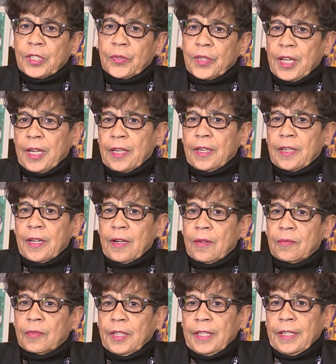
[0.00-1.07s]
located
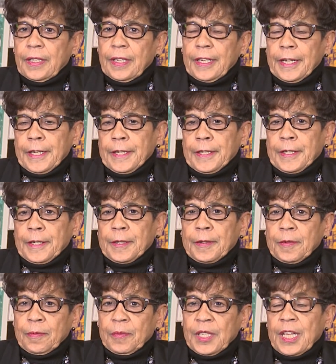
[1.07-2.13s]
on uh,
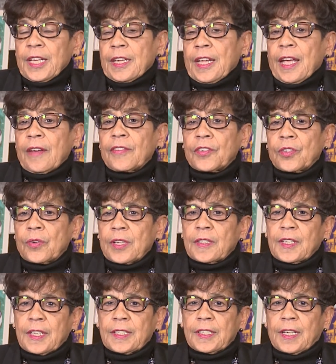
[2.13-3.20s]
McKinney Avenue at
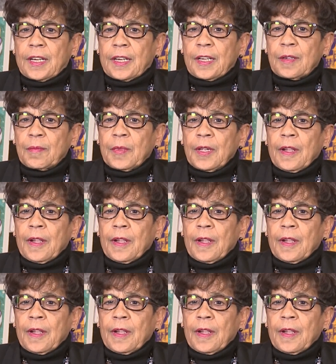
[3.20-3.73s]
that time.